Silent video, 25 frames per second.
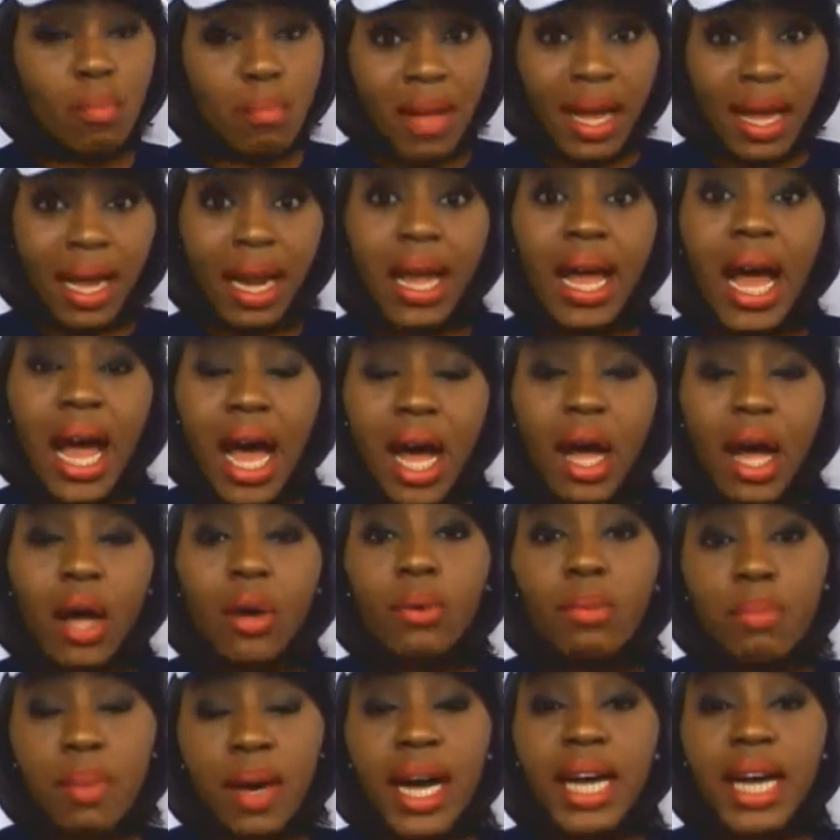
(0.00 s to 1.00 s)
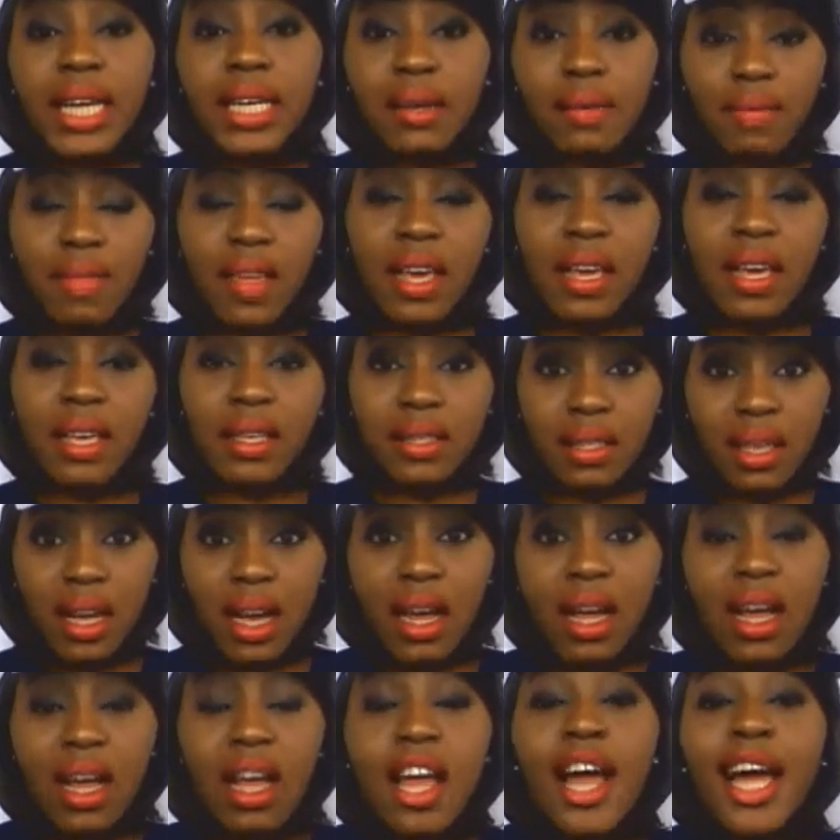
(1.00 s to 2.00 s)
matter how bad things
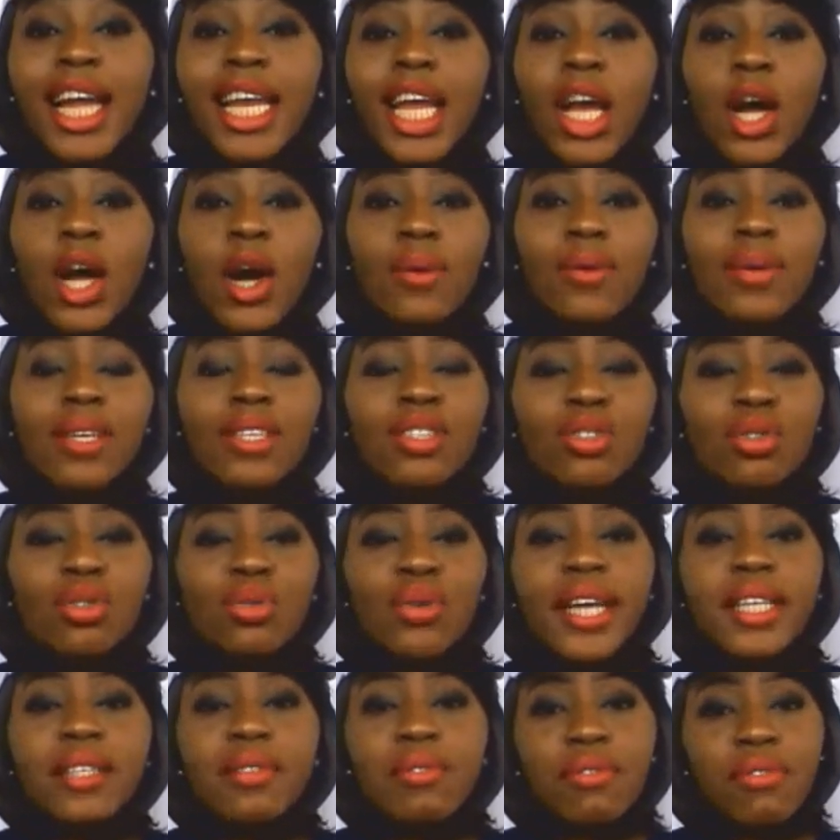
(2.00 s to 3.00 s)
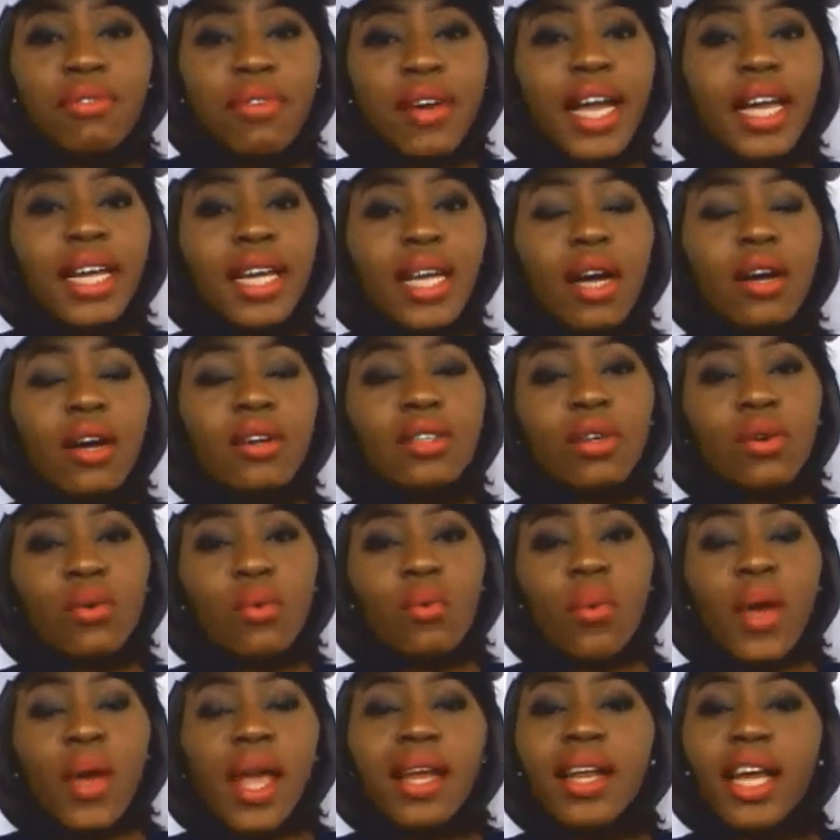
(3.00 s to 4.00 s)
are. They always try to find out a
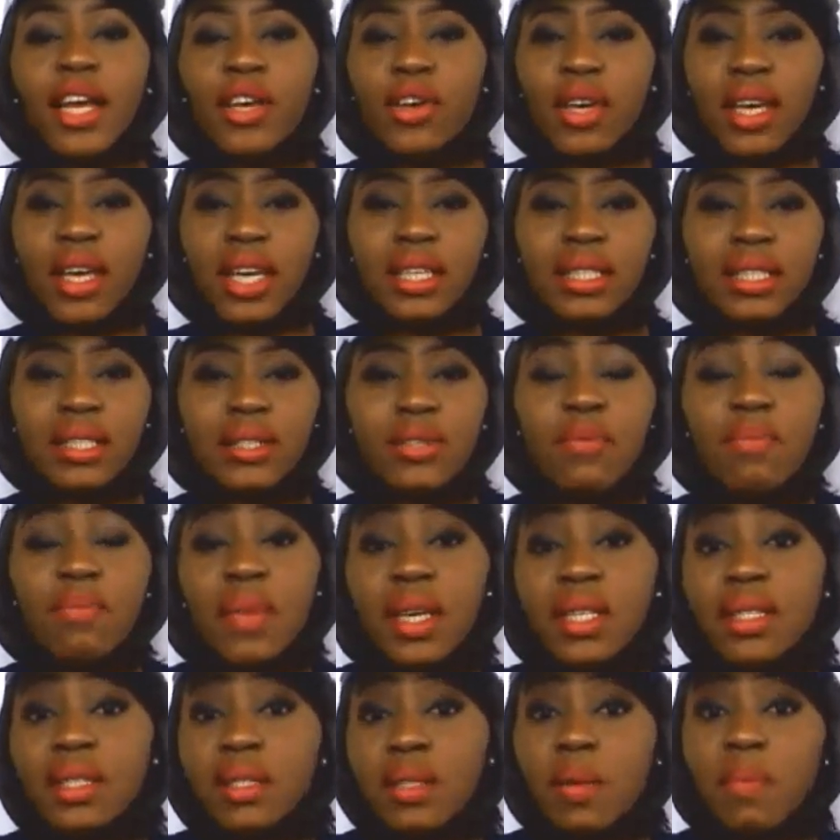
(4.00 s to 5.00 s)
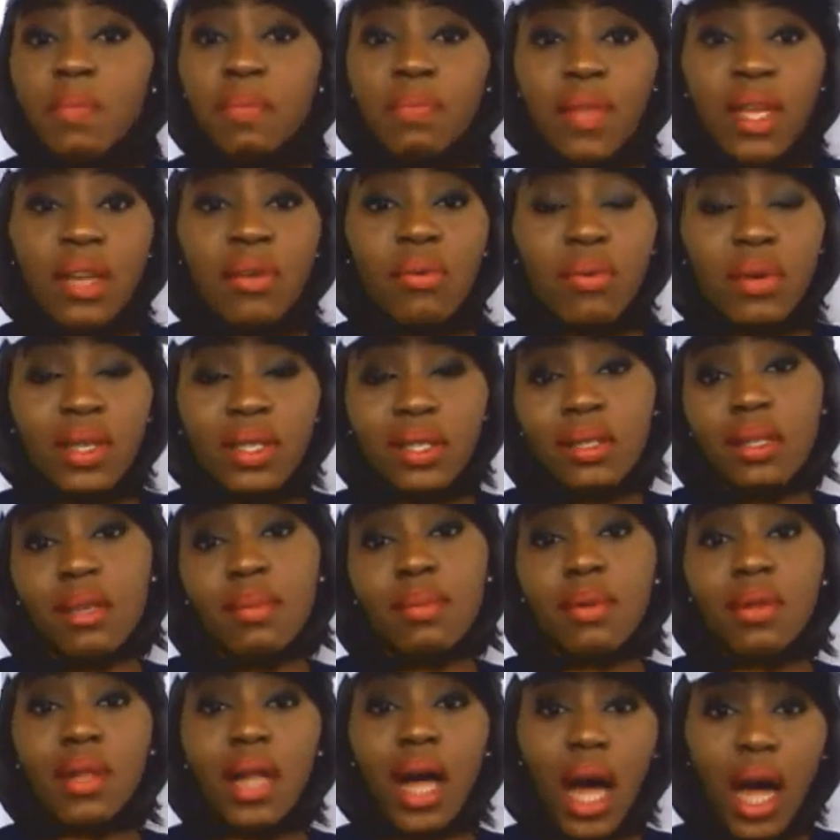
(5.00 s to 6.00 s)
way that you can still make something
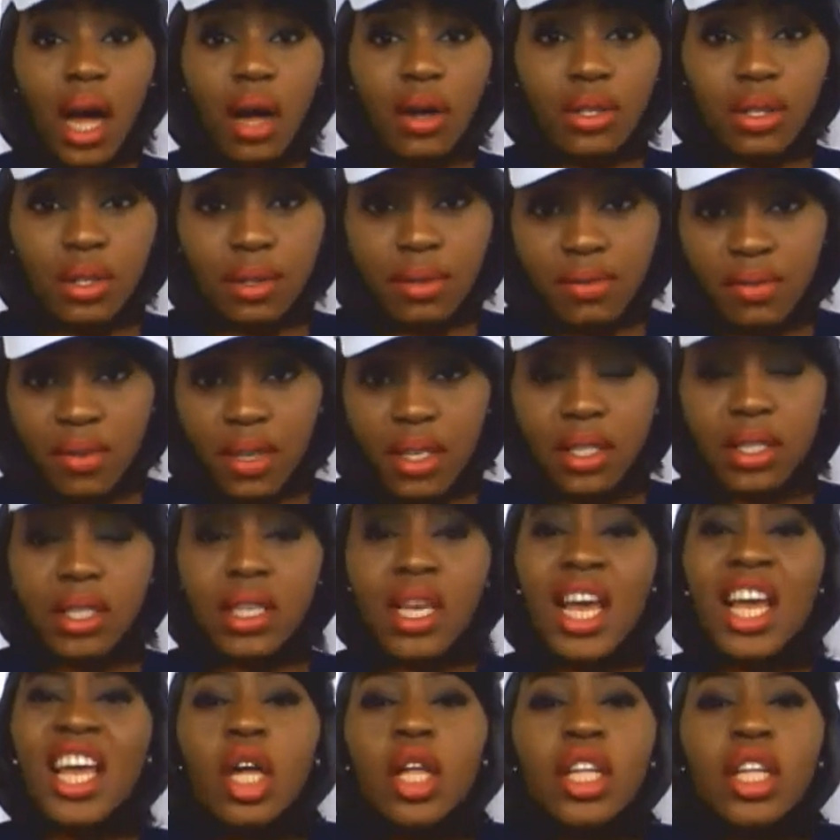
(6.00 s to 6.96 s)
reasonable out of it.